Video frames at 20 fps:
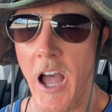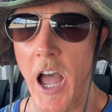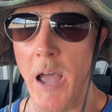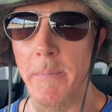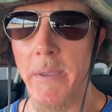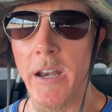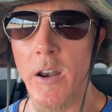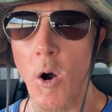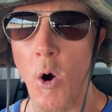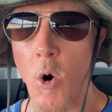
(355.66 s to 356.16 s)
I
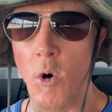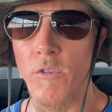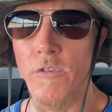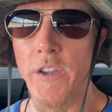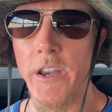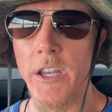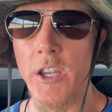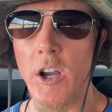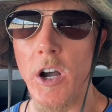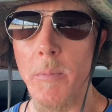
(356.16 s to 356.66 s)
made a whole
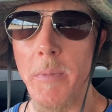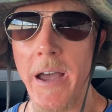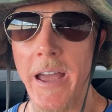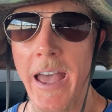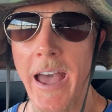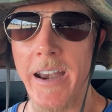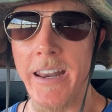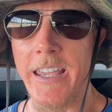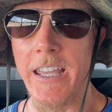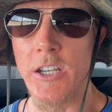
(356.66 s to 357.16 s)
video about
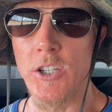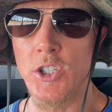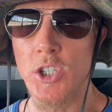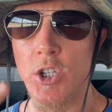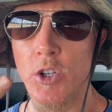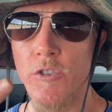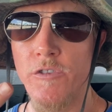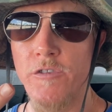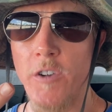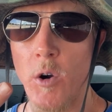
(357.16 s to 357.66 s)
how to get
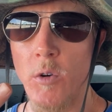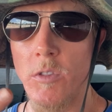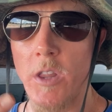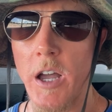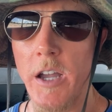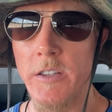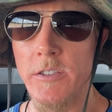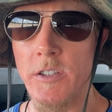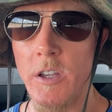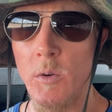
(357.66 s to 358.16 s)
2 phone
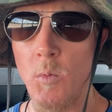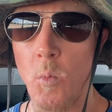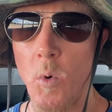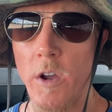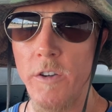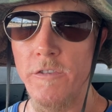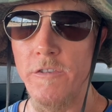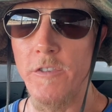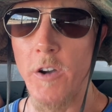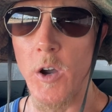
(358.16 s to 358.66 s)
lines on
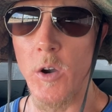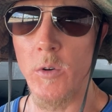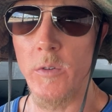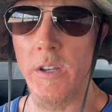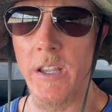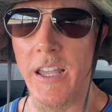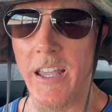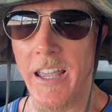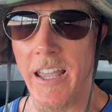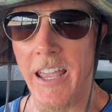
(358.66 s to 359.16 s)
one phone.